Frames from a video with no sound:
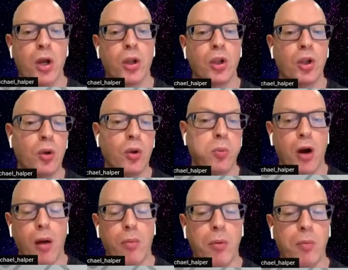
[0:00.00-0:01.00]
you
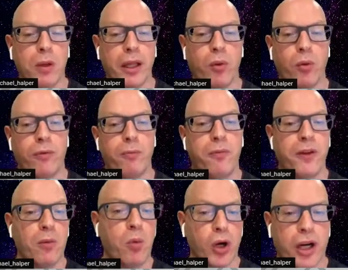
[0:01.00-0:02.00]
probably would feel
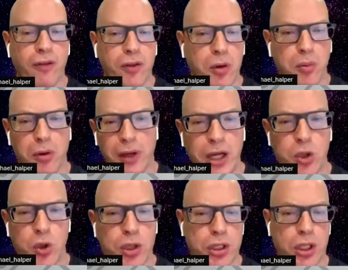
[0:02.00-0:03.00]
more comfortable and
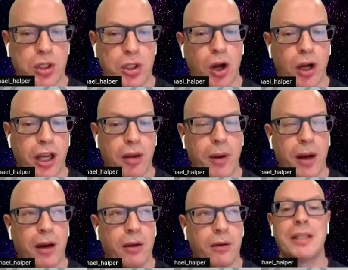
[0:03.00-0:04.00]
interested talking
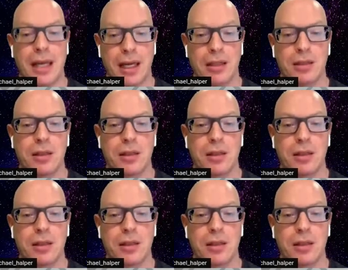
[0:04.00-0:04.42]
about tennis.